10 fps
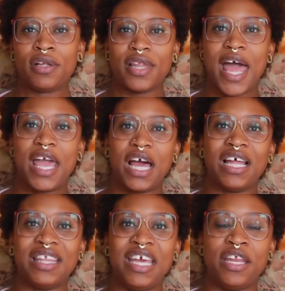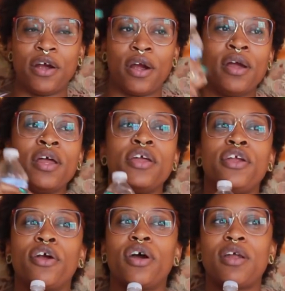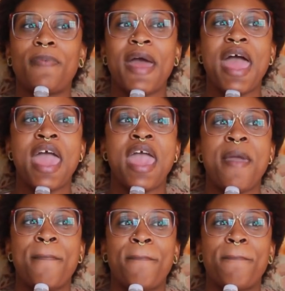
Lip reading: like a liter, you're gonna pay